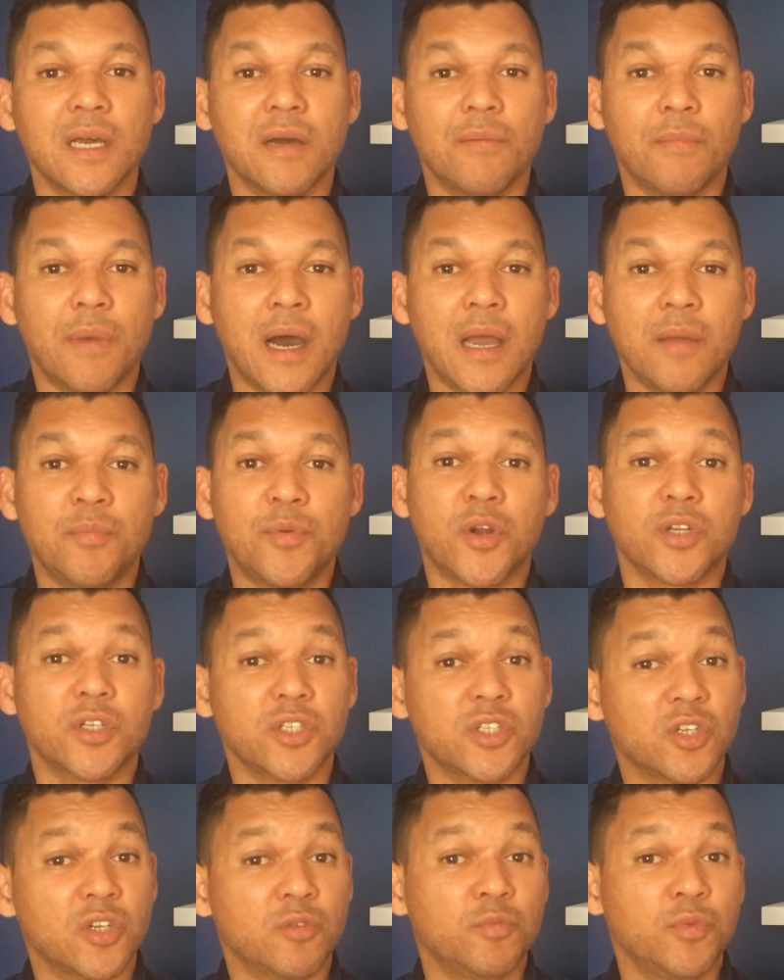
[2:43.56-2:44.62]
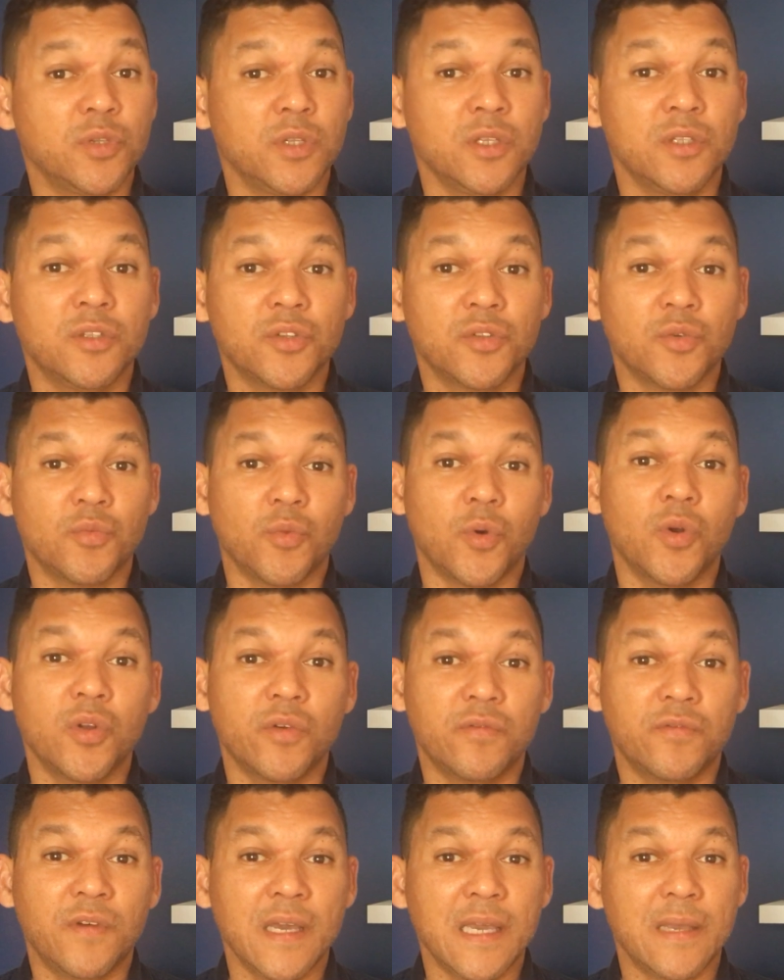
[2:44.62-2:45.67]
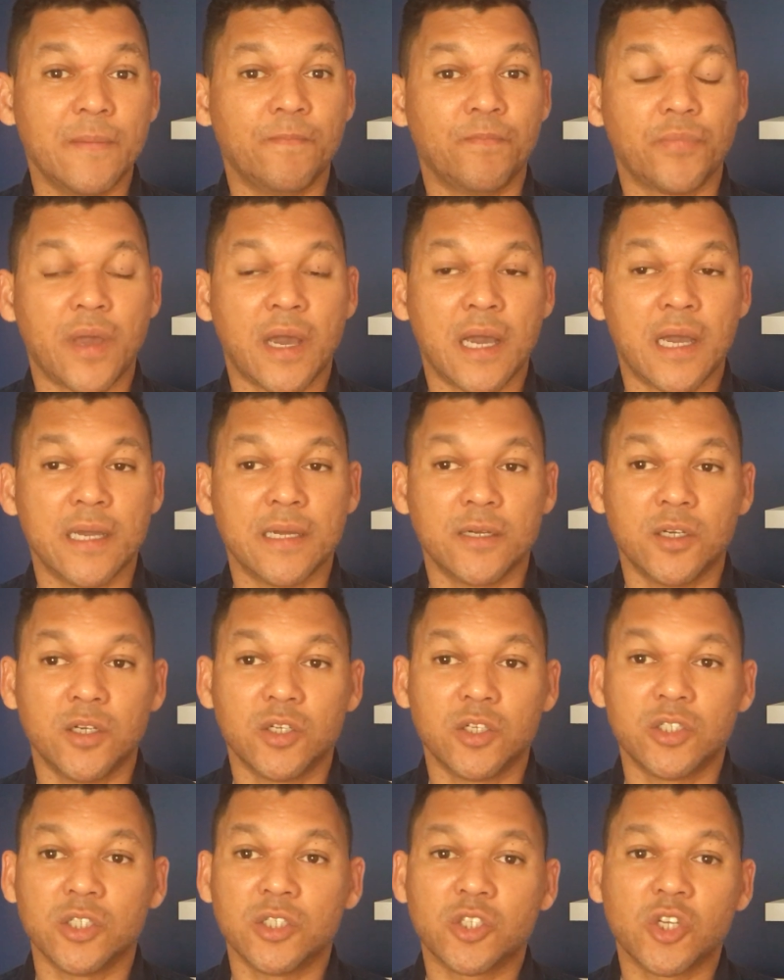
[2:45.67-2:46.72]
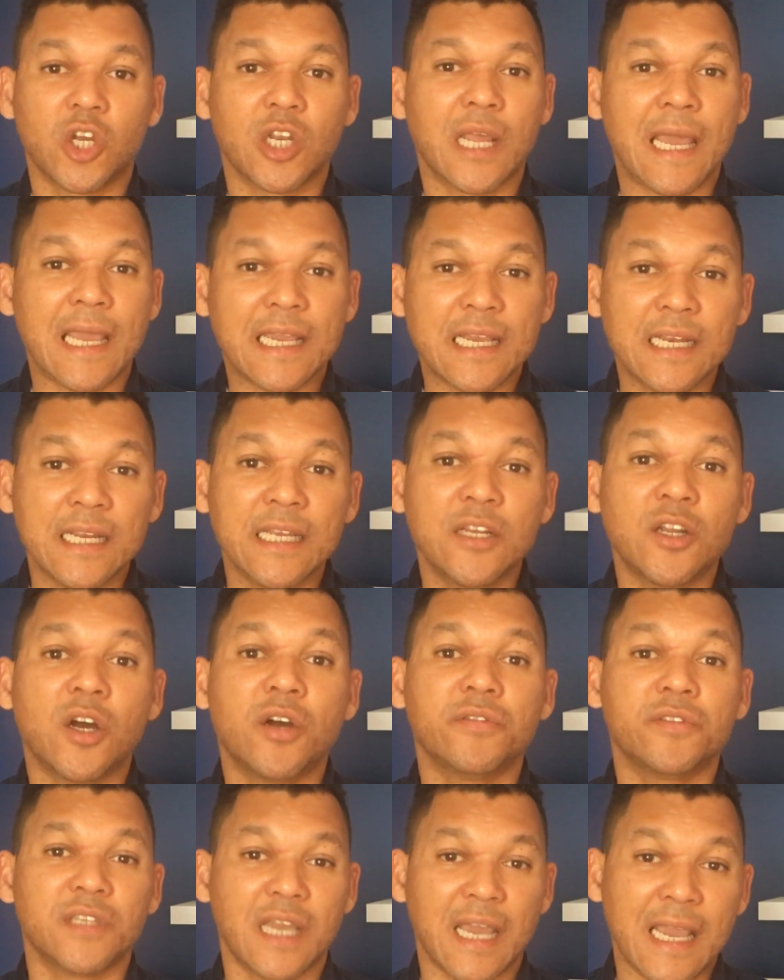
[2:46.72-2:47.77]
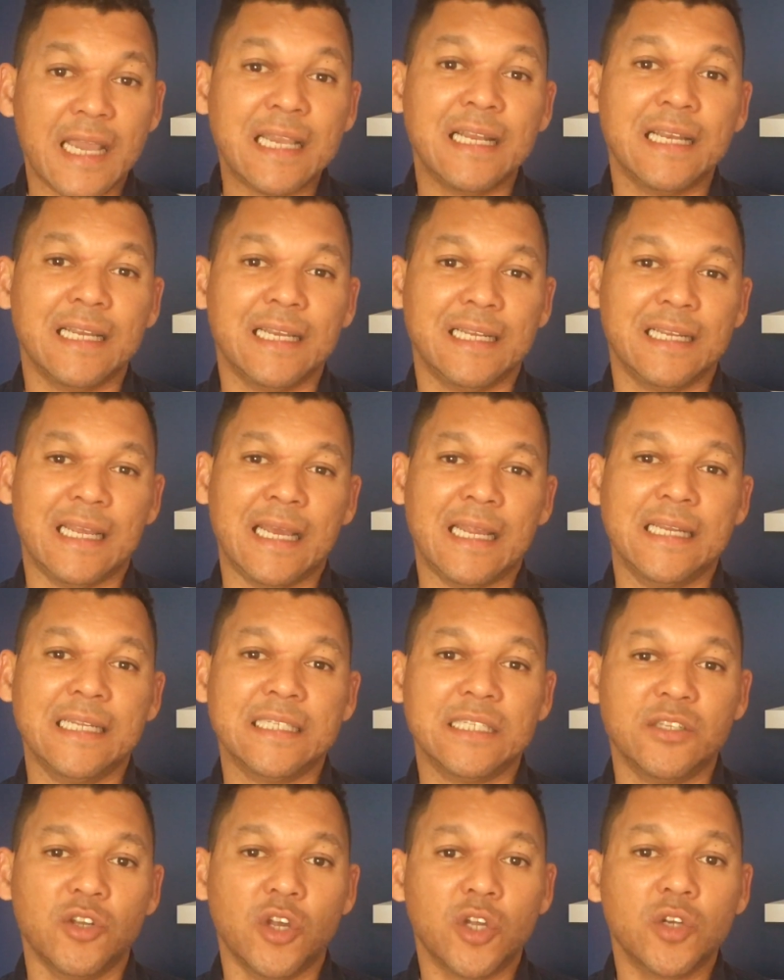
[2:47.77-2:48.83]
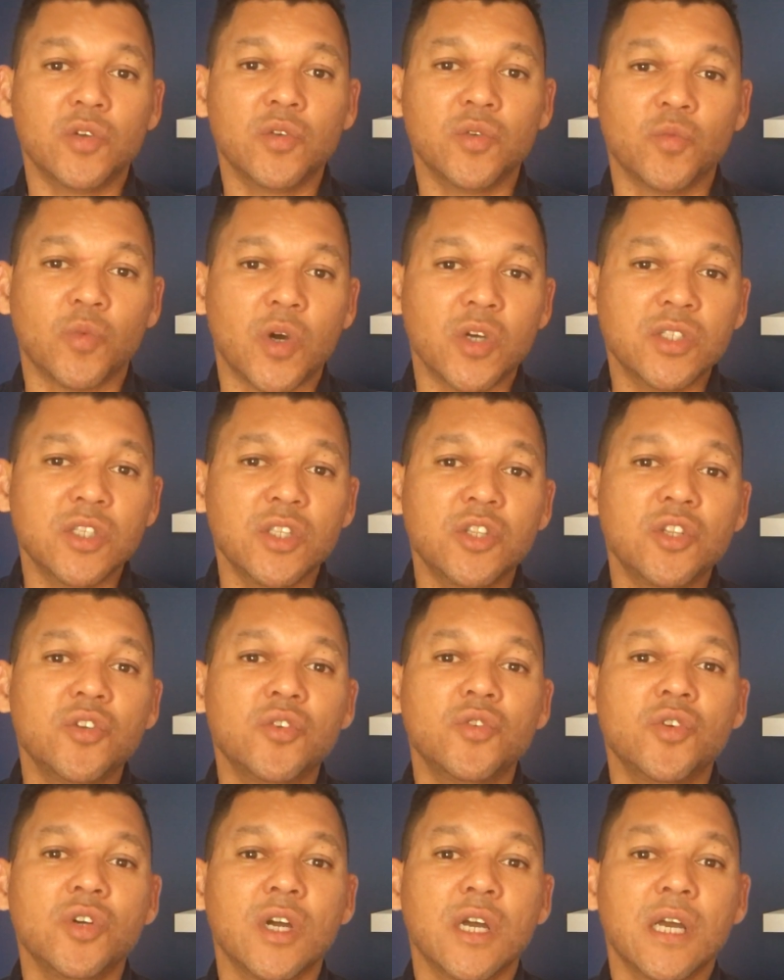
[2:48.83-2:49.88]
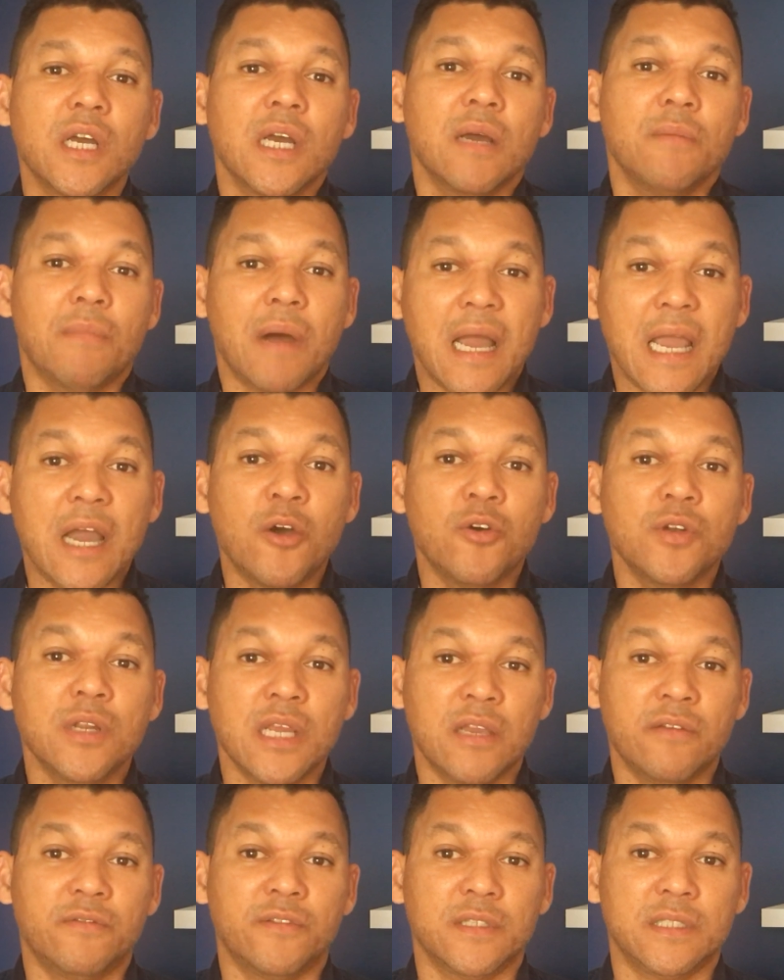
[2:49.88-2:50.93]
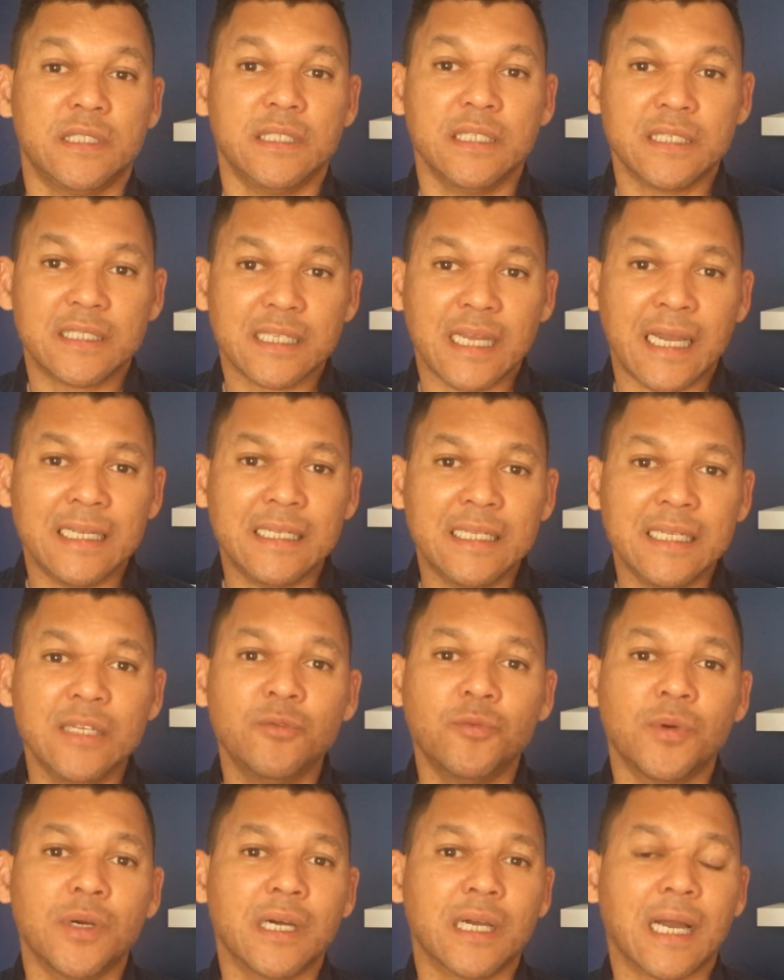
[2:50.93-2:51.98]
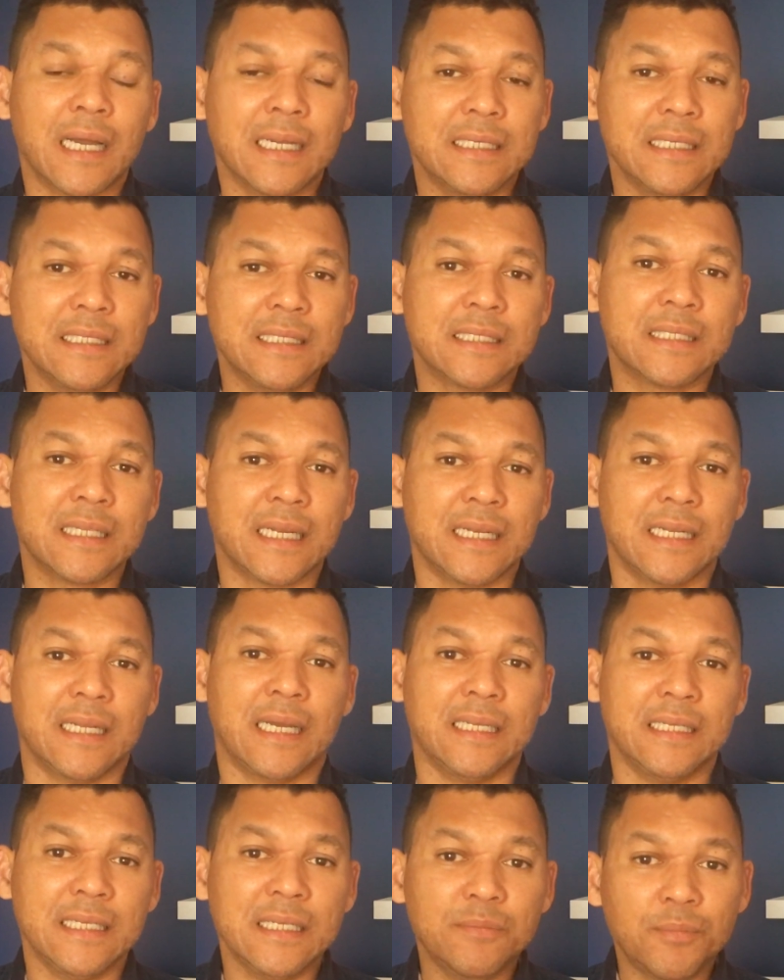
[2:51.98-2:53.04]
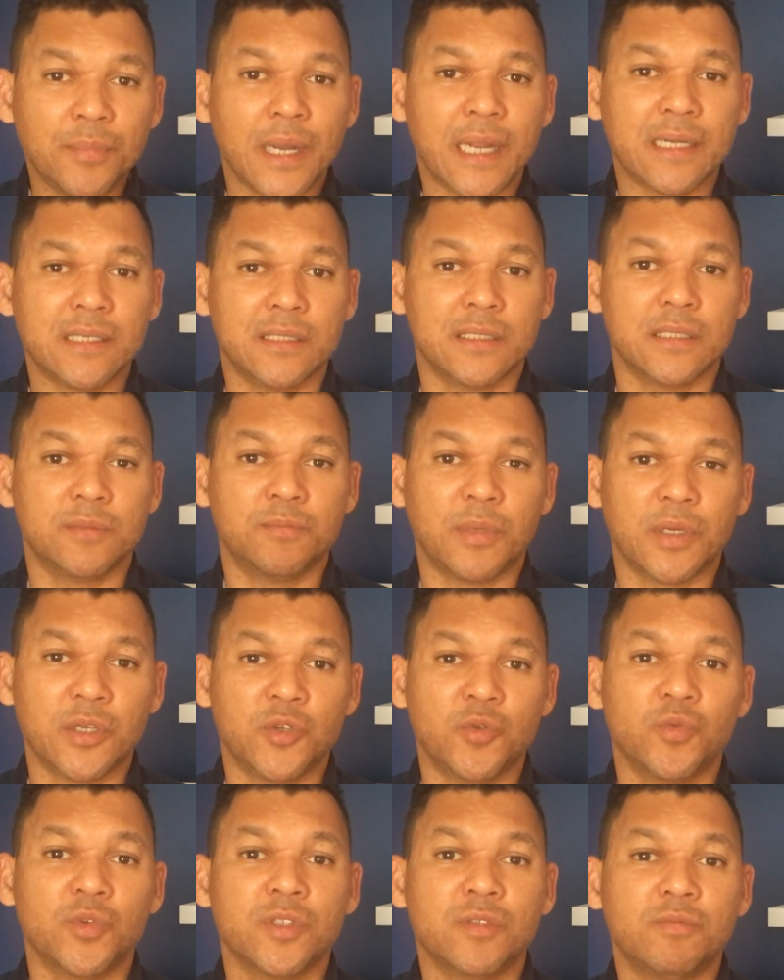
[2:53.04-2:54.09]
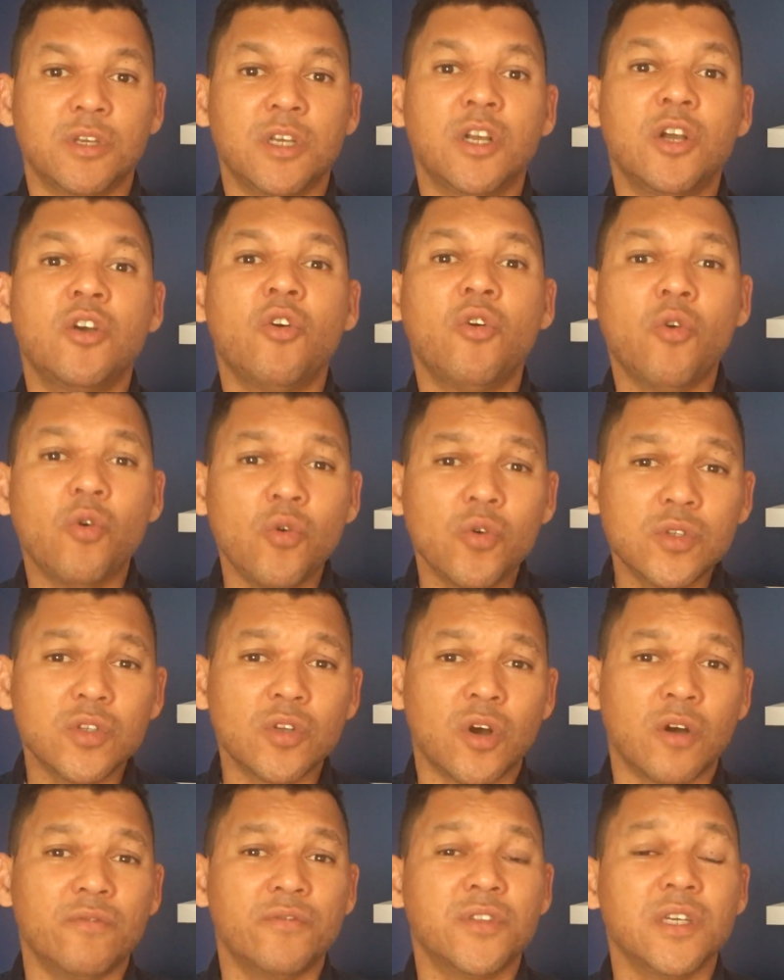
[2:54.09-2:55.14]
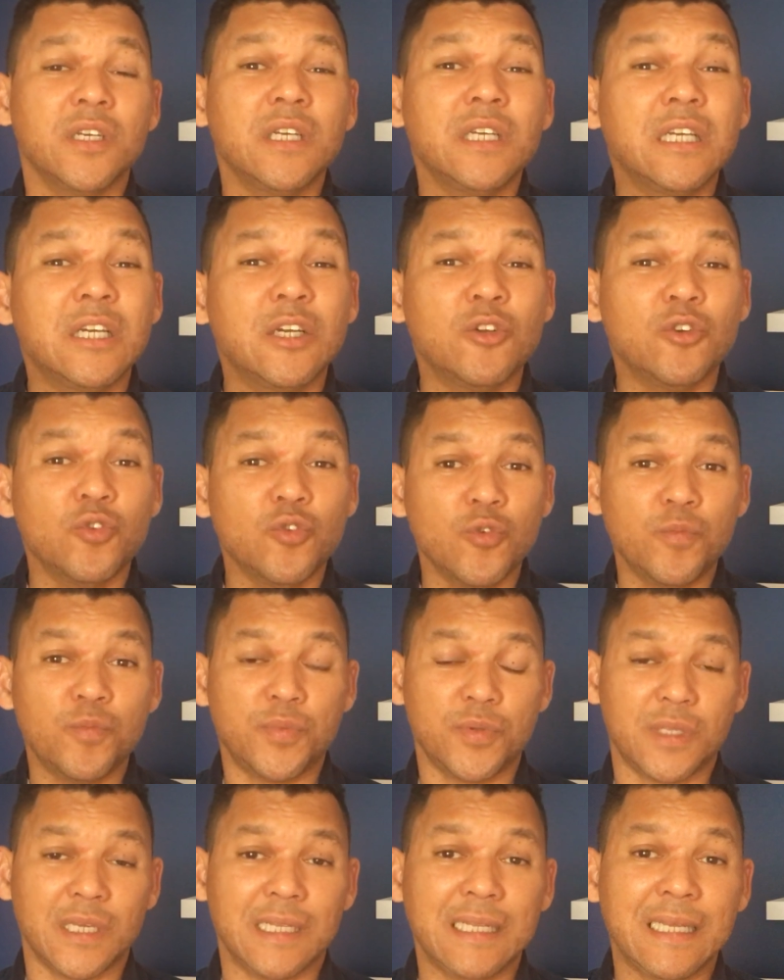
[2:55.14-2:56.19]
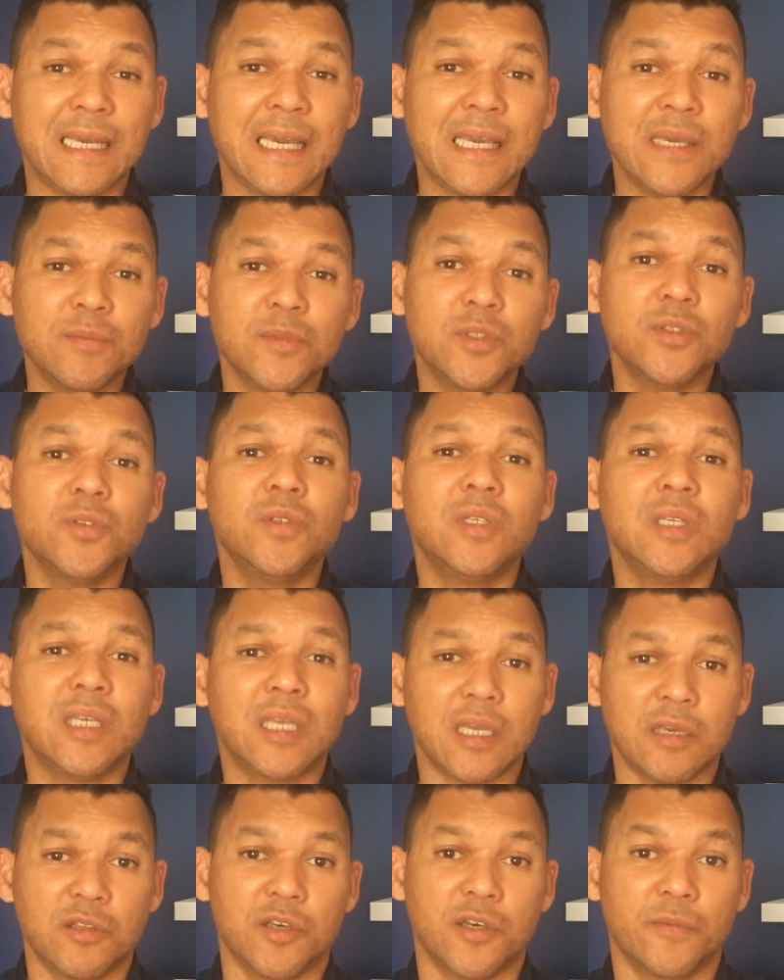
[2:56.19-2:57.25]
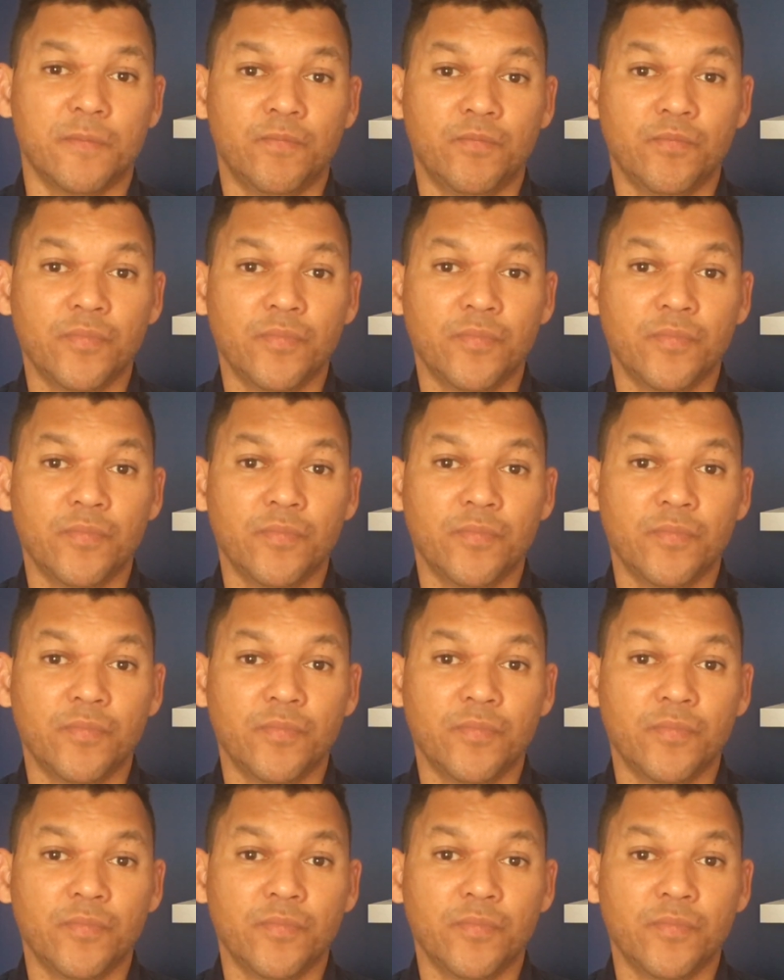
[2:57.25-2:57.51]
My projects got put into the Wall of Fame. I just got accolade after accolade, and it wasn't through my own efforts. Yes, I did work, I did study, I did practice, but it was because of the group that came together